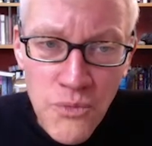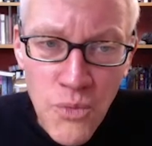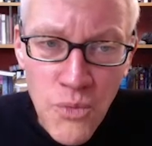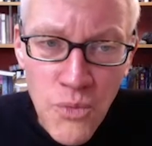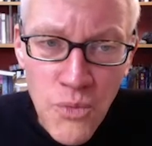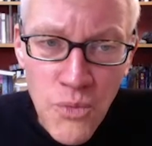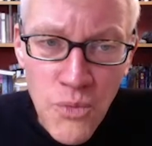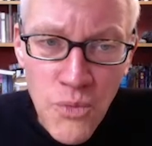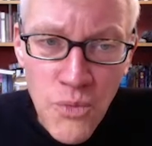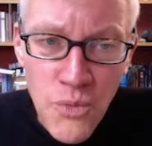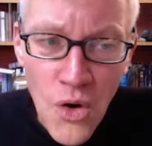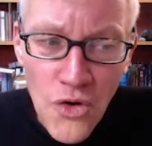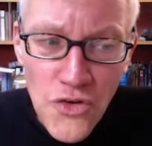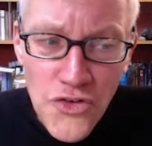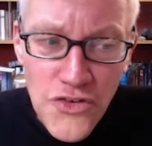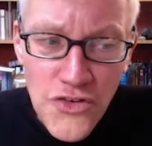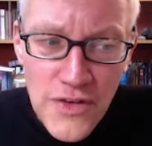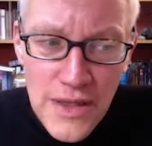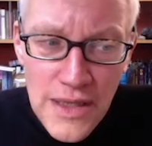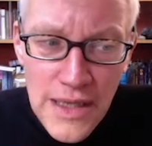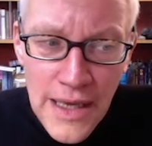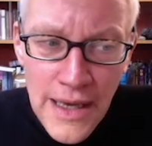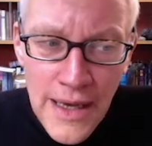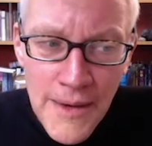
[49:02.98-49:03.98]
what
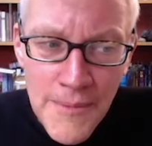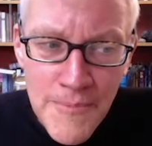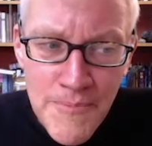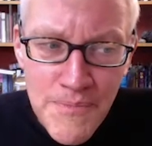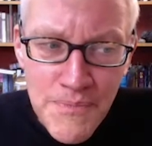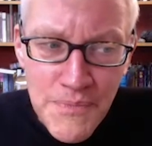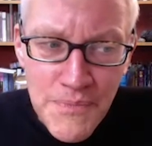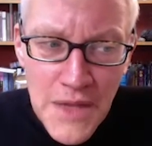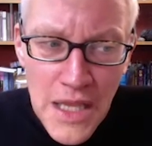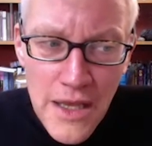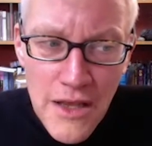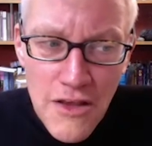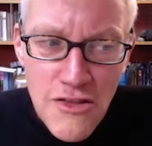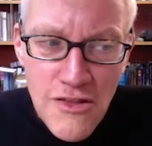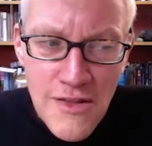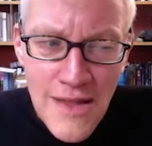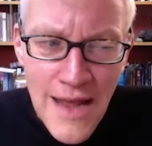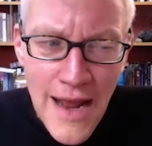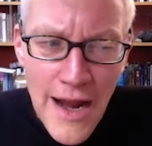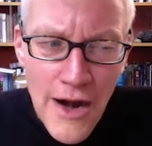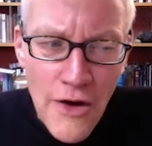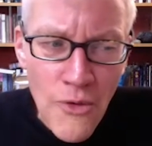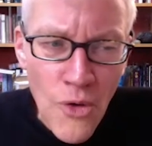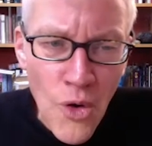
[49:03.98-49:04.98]

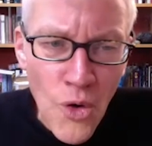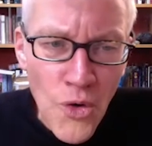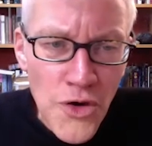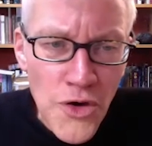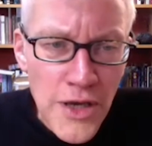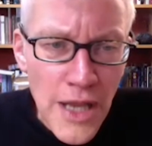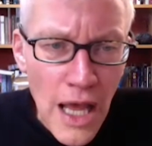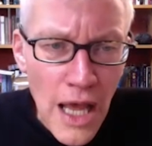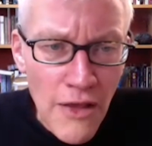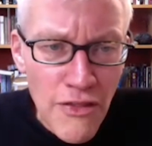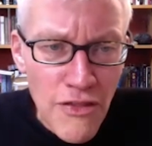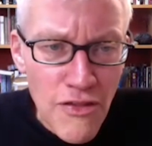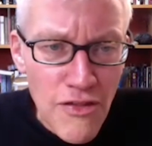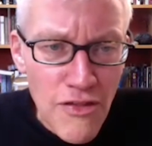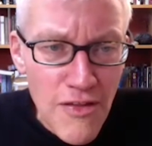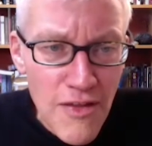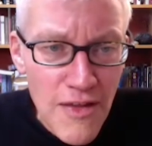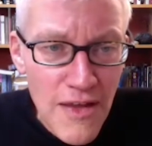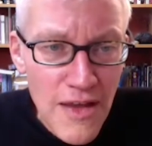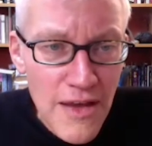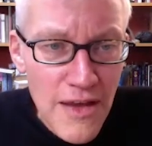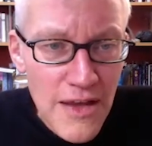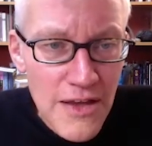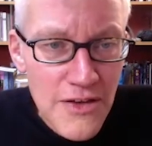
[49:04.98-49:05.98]
Sauron
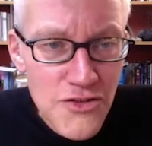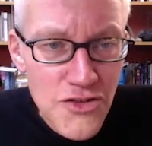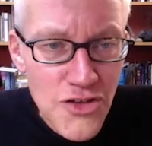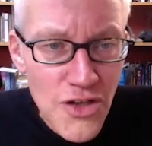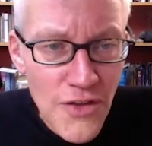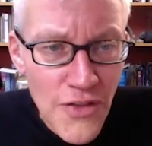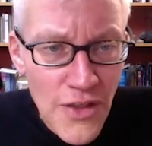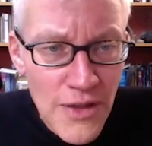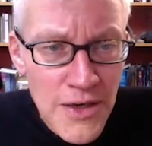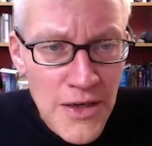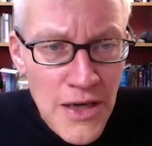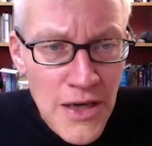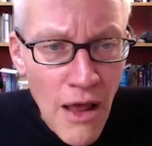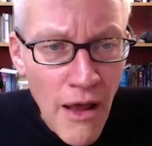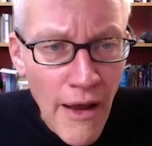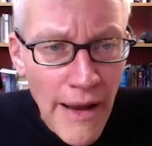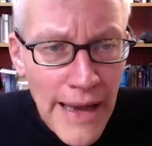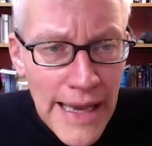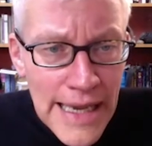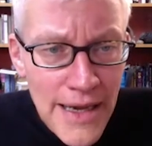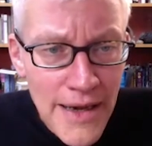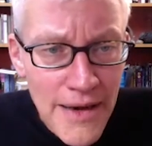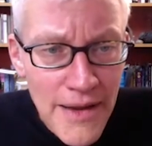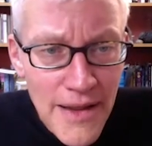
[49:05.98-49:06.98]
does to the
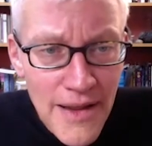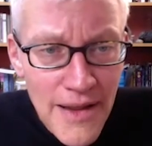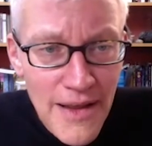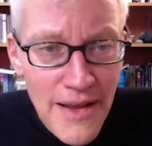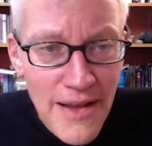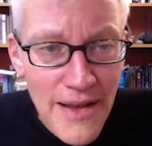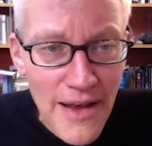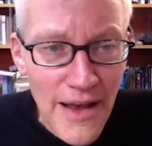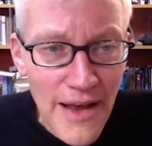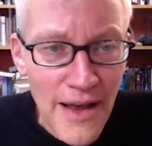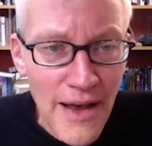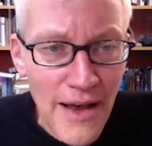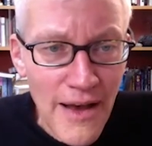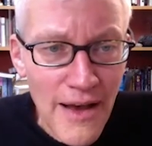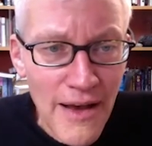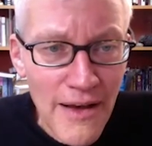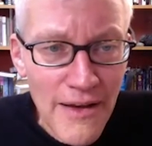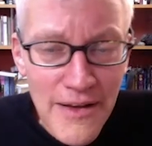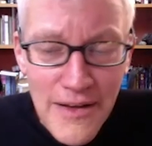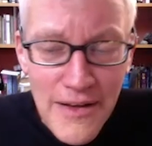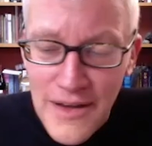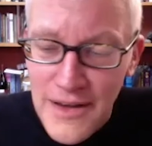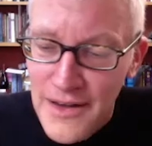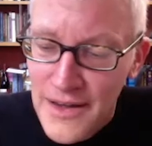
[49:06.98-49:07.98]
9
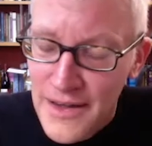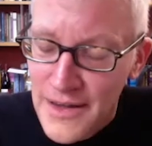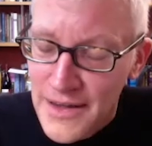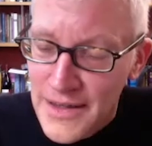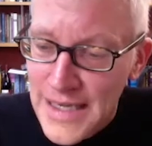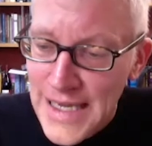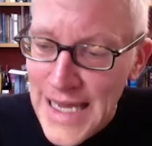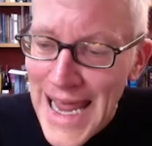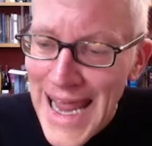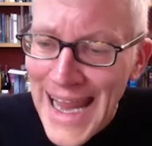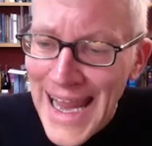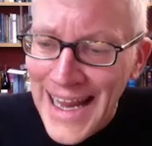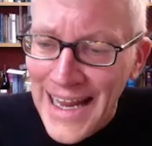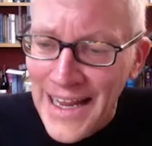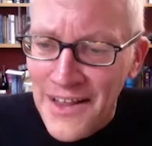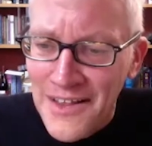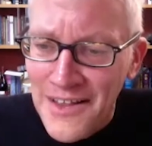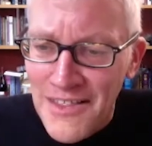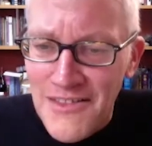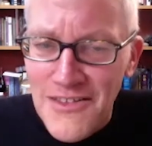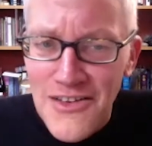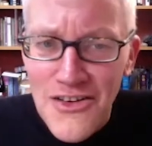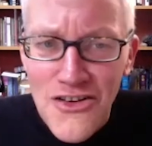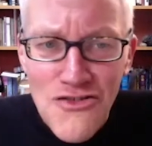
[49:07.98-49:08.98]

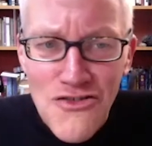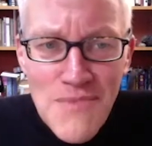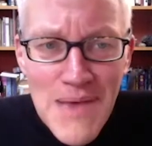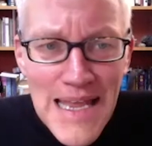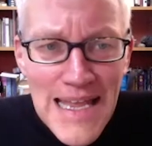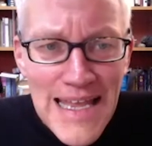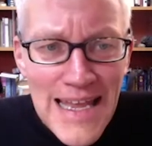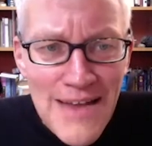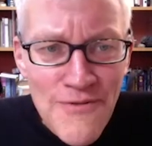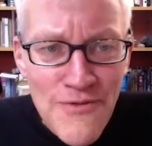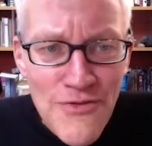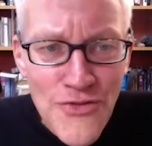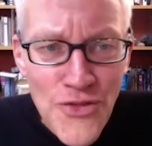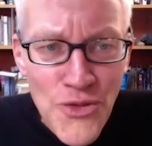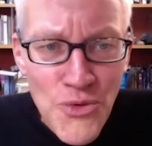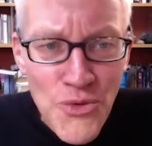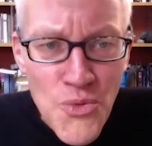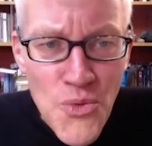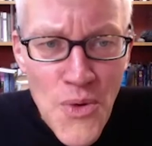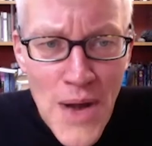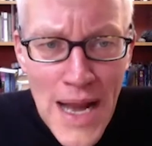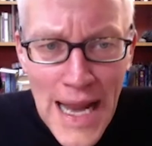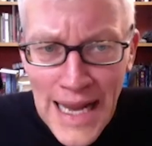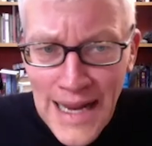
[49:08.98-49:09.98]
kings to whom he gives
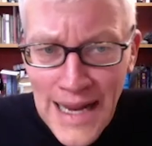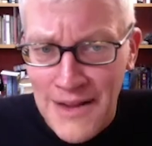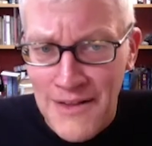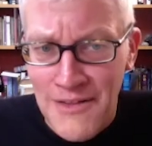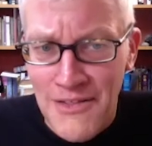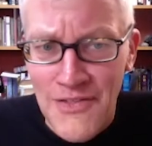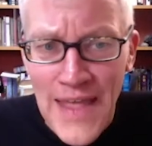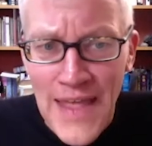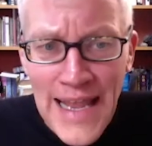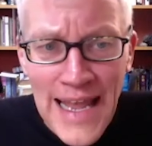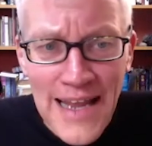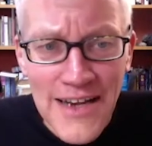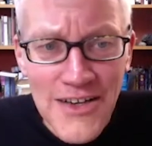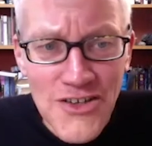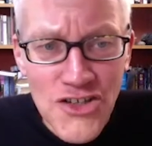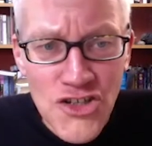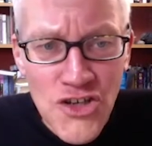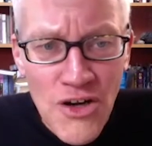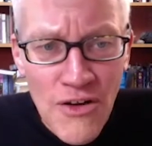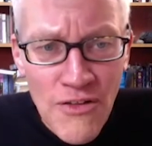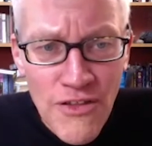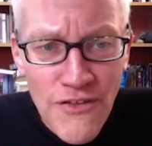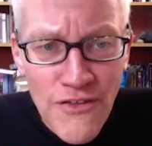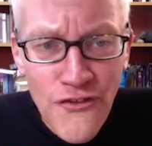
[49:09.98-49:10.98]
the rings, they get
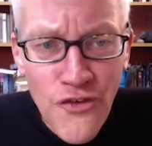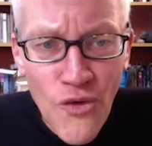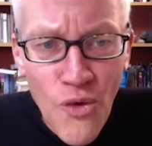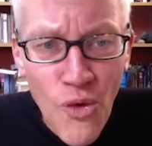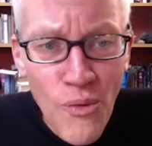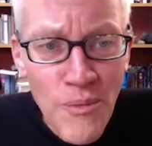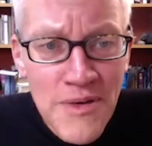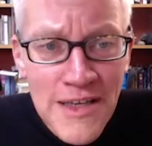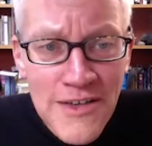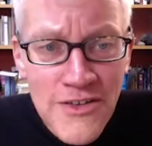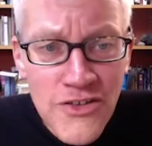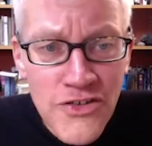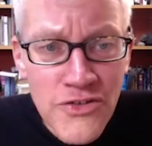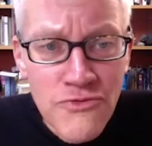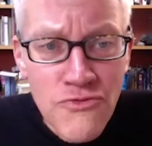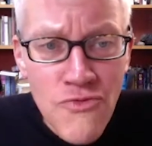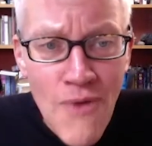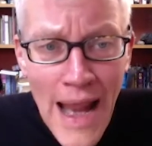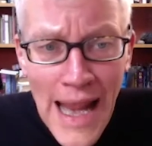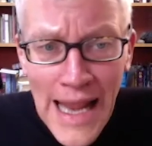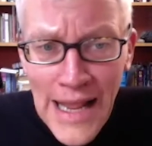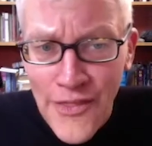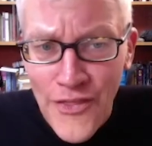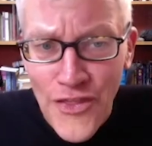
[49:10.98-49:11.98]
transformed into
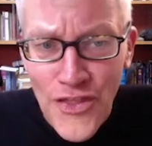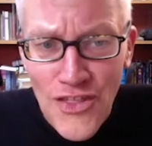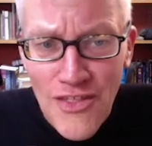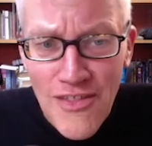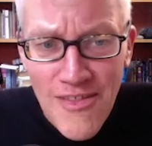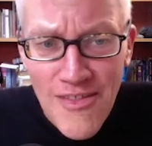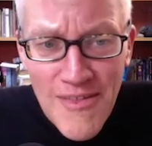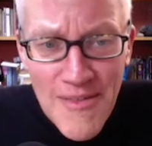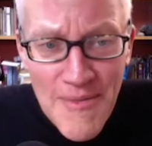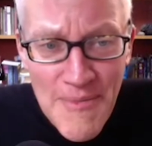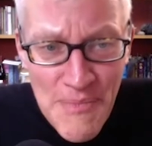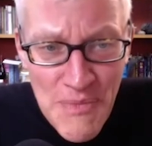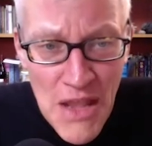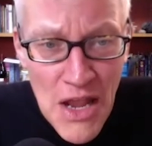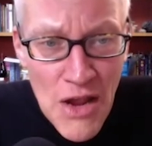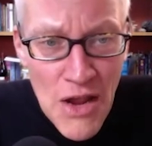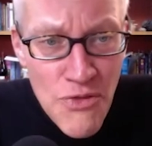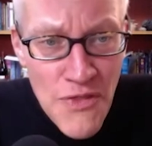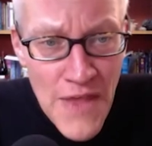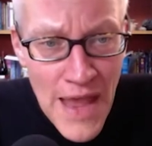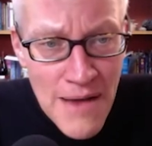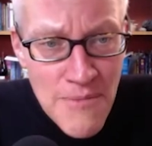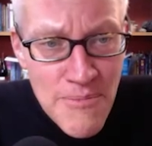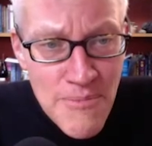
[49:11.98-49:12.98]
wraiths
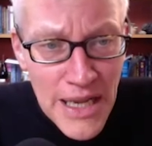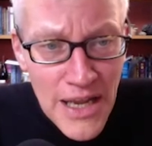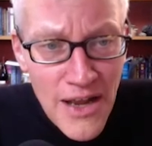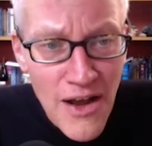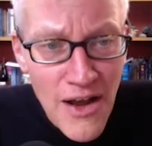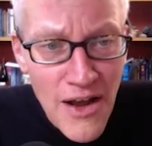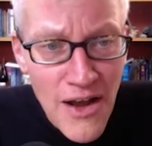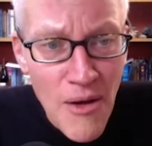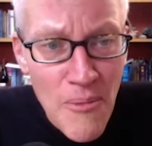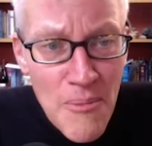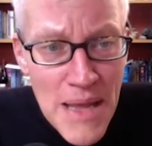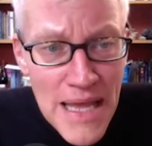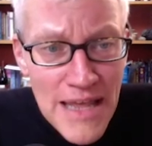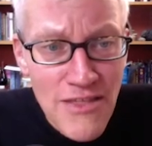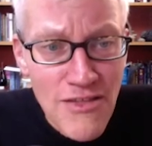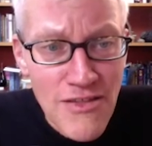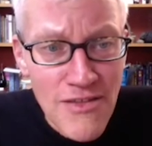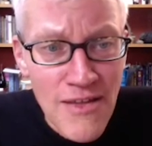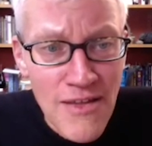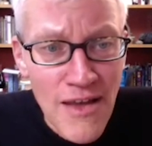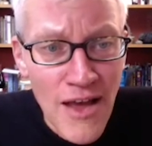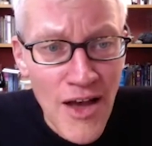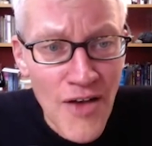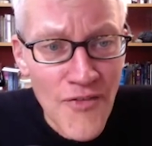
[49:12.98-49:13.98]
who then become
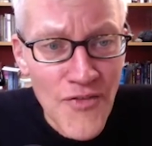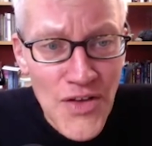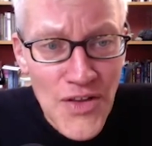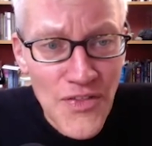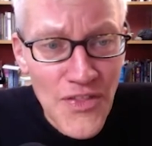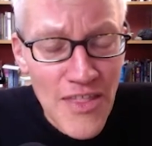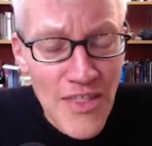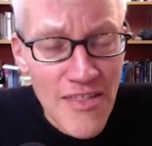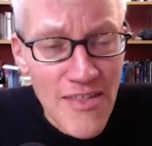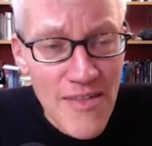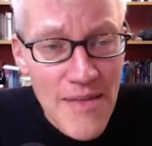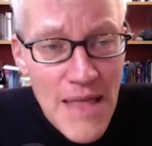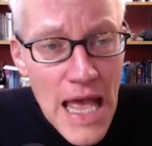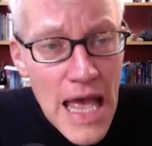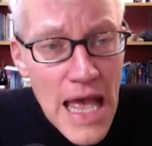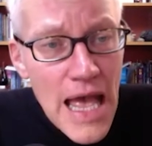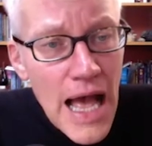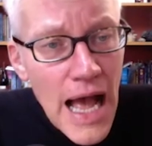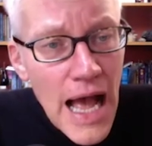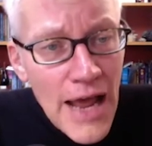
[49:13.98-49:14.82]
his servants.